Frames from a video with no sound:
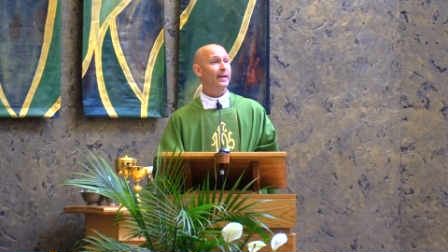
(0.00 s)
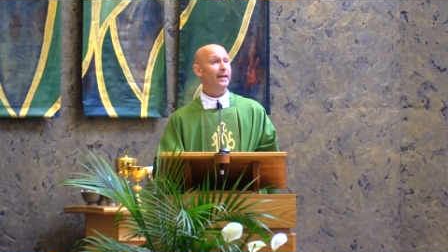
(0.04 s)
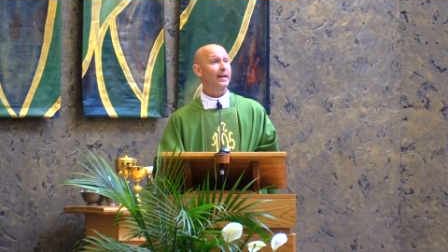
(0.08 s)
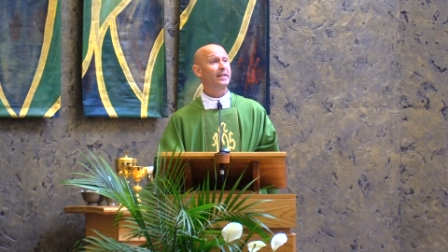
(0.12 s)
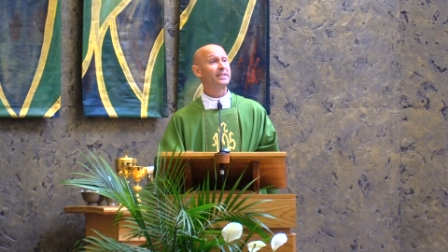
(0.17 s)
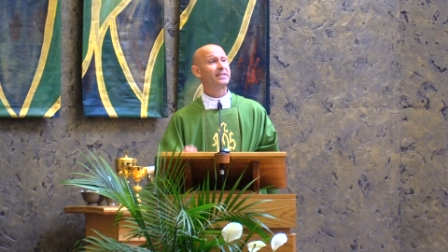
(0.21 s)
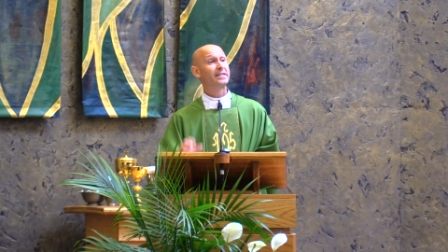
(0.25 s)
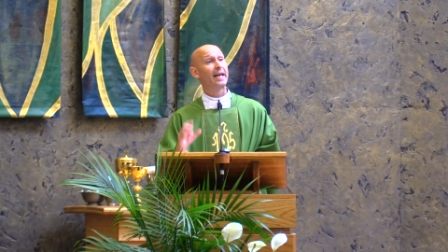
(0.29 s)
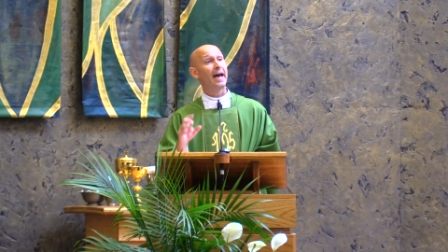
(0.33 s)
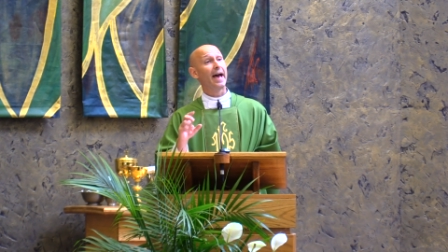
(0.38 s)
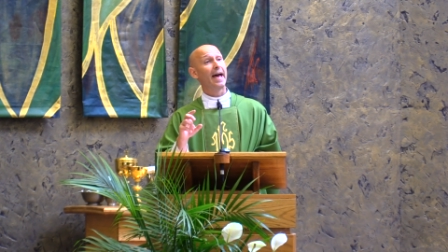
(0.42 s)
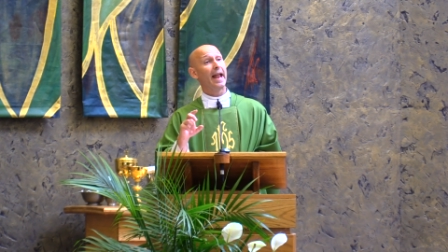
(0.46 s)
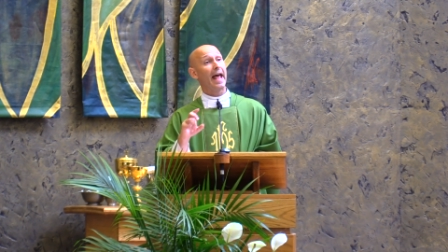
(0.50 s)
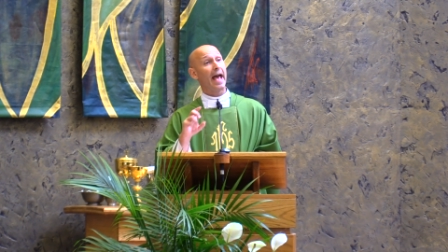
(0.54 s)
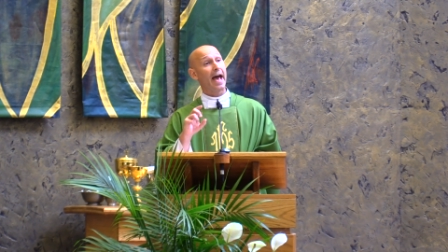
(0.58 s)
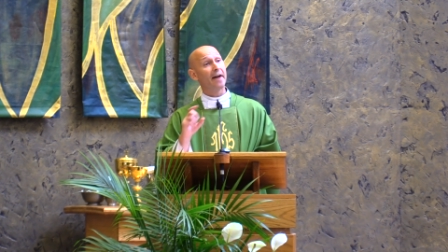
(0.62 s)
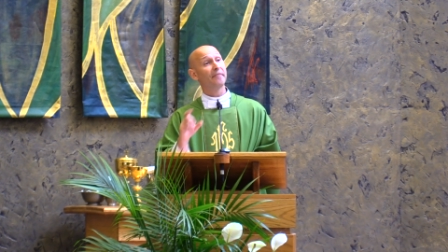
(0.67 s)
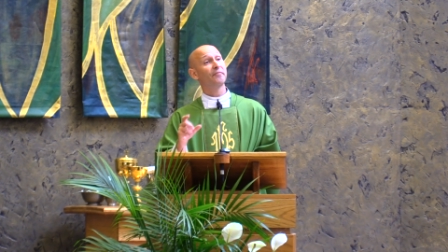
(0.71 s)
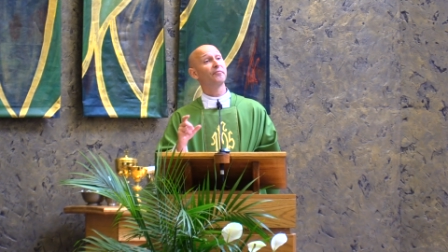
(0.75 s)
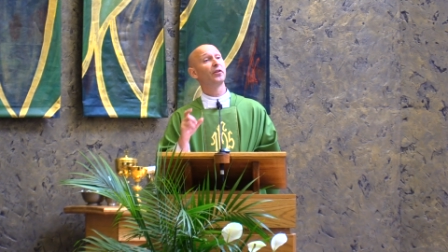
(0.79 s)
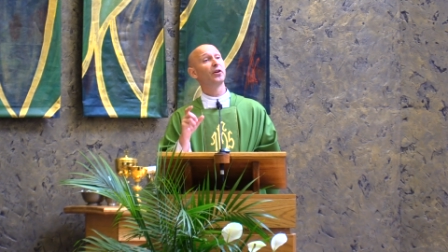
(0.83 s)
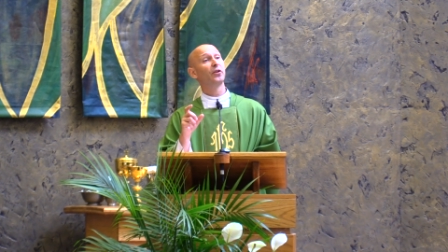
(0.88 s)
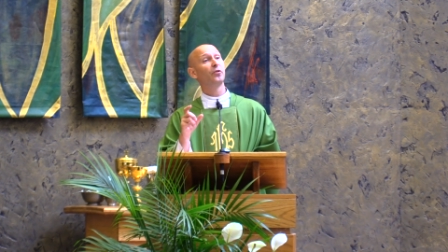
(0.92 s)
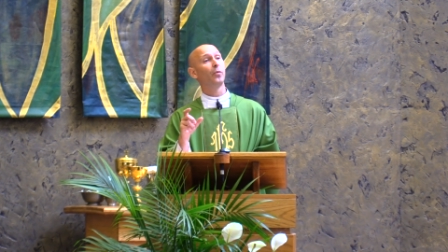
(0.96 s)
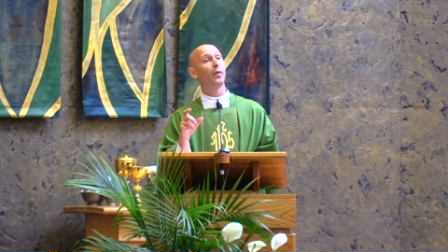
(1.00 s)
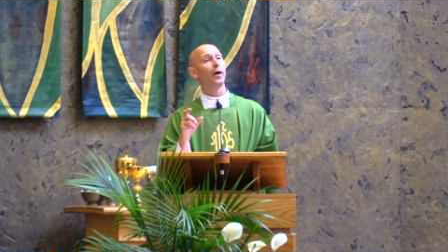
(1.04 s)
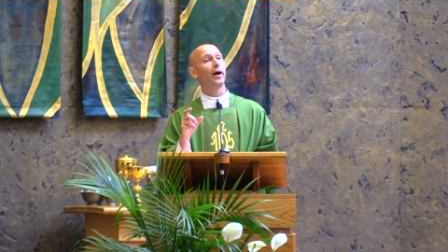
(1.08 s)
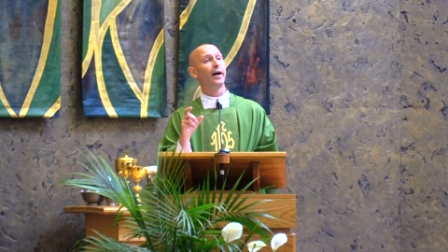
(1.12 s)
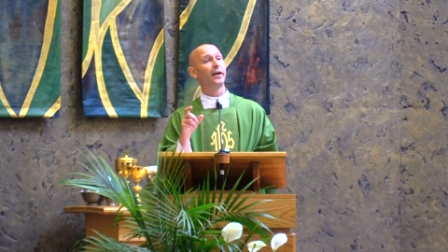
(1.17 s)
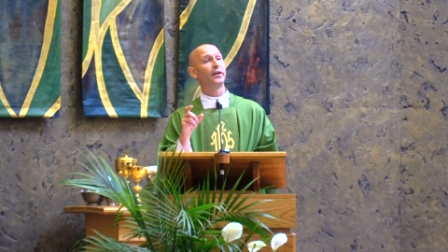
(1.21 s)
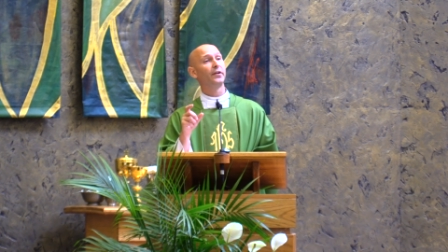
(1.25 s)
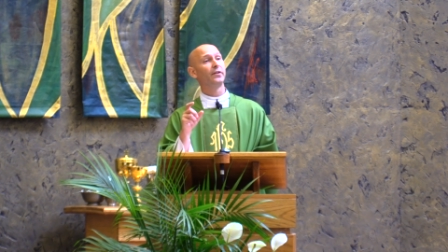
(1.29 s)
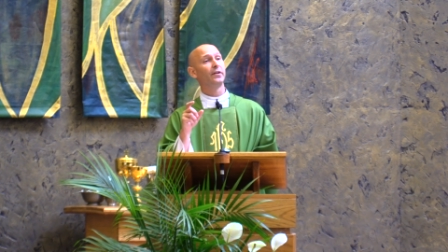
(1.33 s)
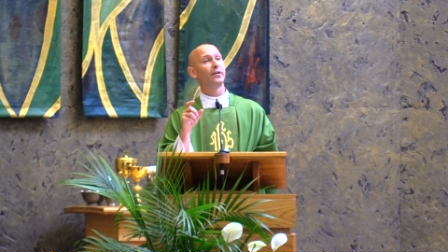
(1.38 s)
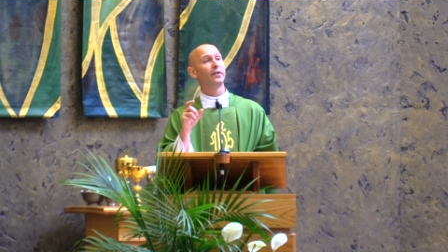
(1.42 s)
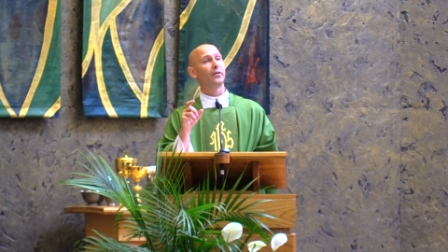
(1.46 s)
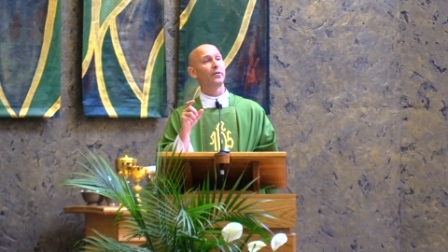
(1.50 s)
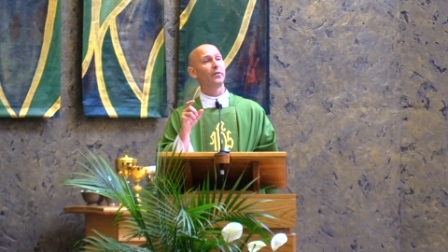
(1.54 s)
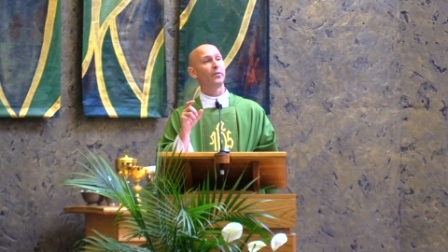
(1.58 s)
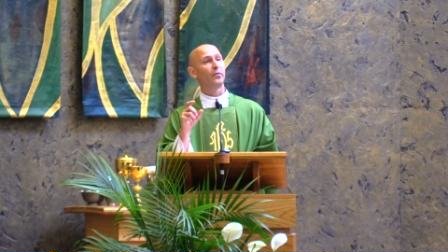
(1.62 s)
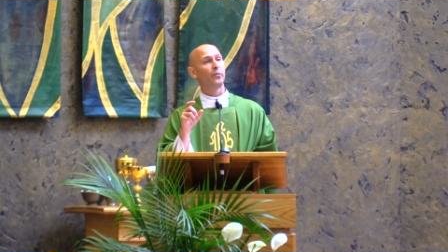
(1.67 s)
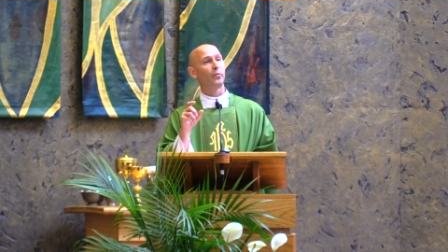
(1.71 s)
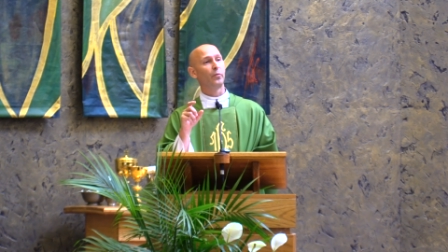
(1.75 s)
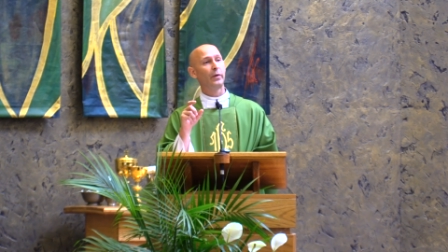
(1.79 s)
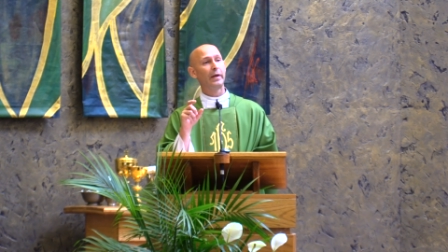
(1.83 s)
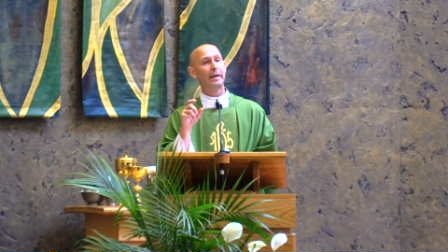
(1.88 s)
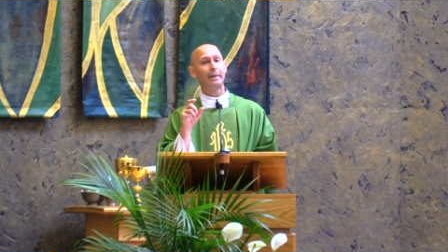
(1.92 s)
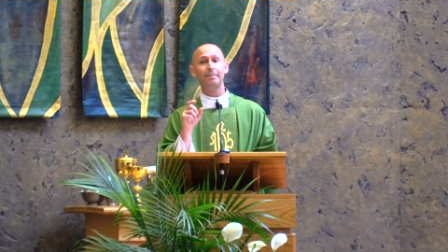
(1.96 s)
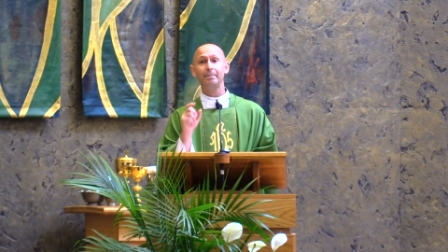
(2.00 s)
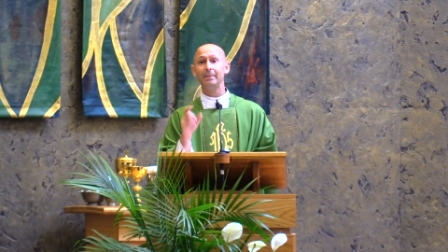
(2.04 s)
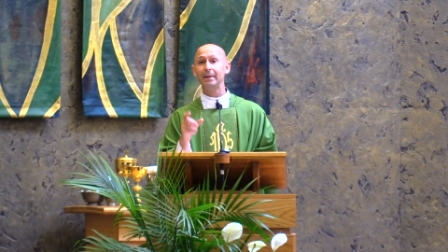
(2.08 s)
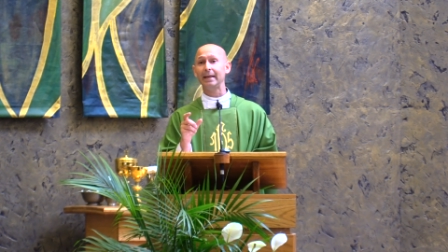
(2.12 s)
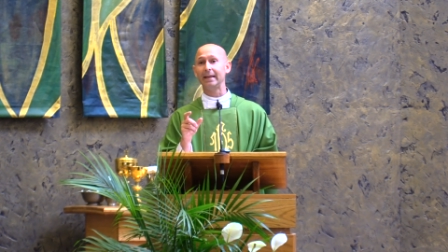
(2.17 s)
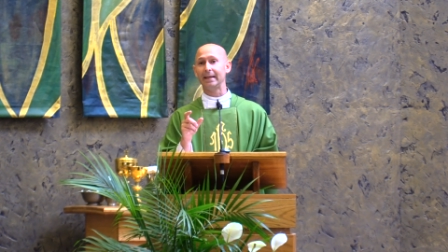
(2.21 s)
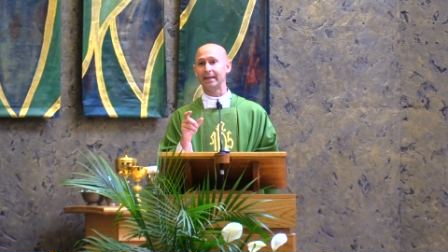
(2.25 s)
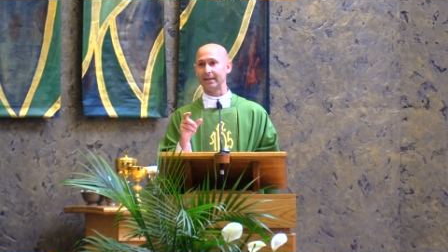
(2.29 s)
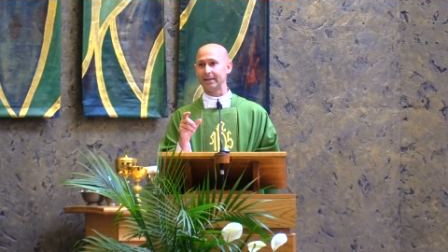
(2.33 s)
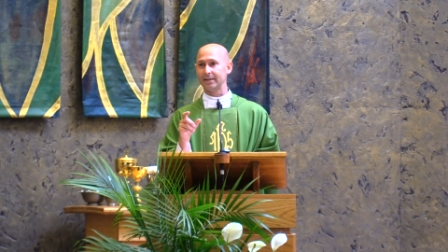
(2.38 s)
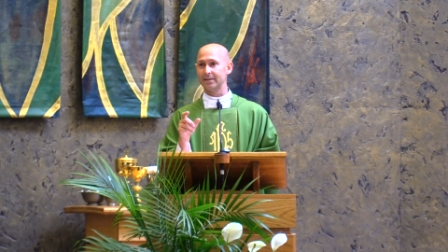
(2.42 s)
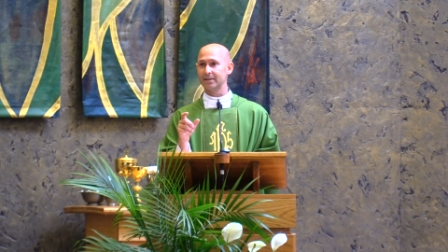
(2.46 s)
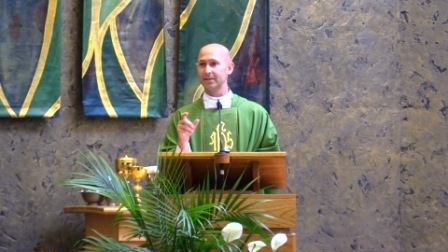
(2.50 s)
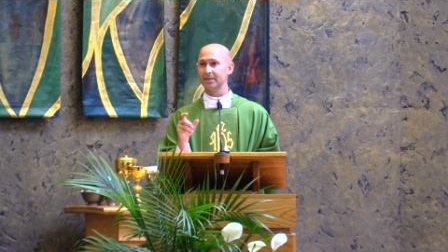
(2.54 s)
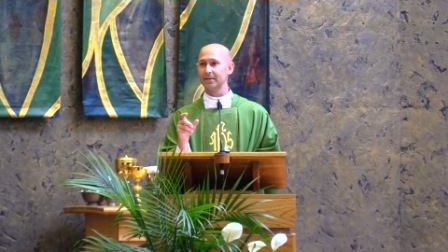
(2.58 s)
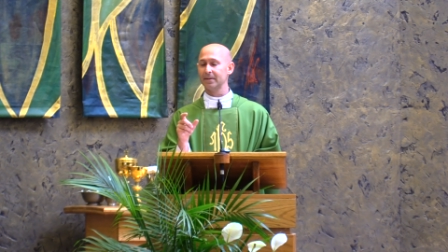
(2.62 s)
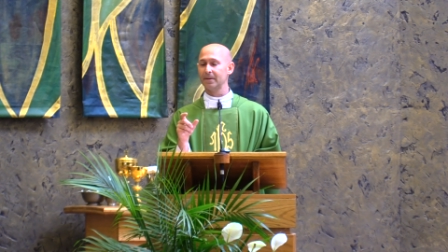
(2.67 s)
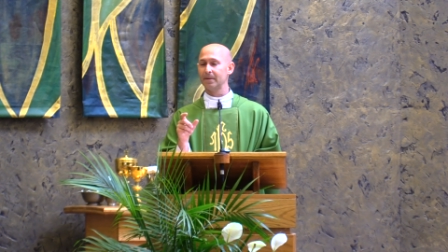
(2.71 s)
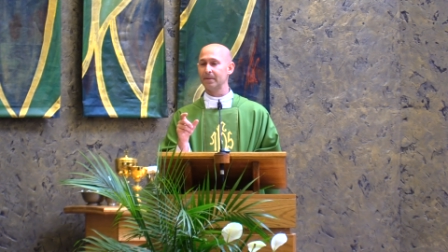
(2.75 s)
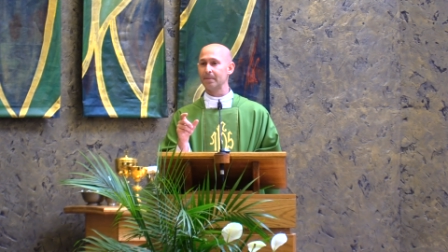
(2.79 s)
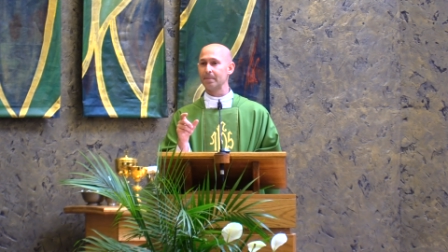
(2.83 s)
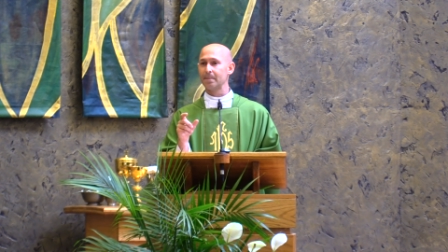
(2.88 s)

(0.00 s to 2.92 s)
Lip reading: is that everyone we meet